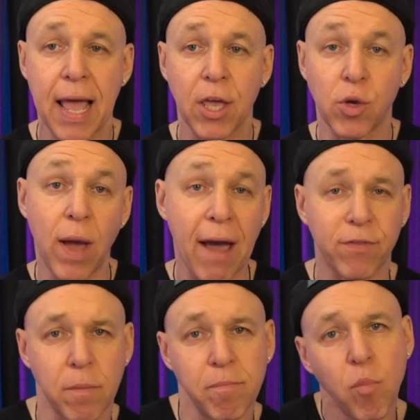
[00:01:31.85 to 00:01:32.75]
you have
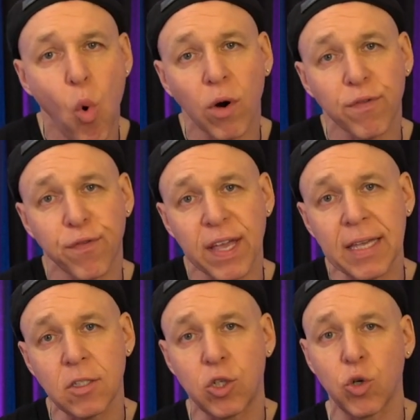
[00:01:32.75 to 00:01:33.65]
to morph
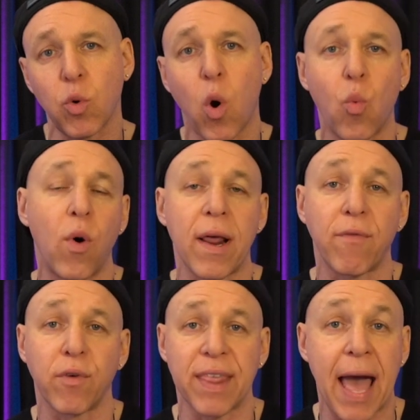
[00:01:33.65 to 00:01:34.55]
into
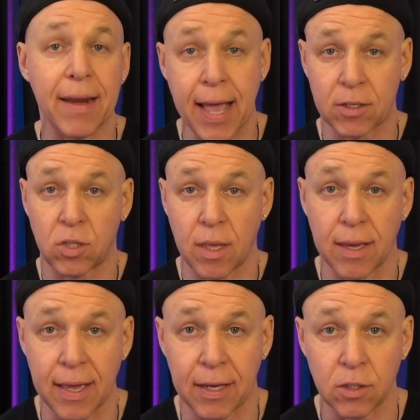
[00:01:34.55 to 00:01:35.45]
whatever that next
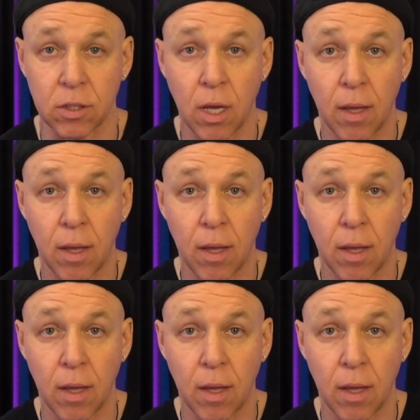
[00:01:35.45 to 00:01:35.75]
thing is.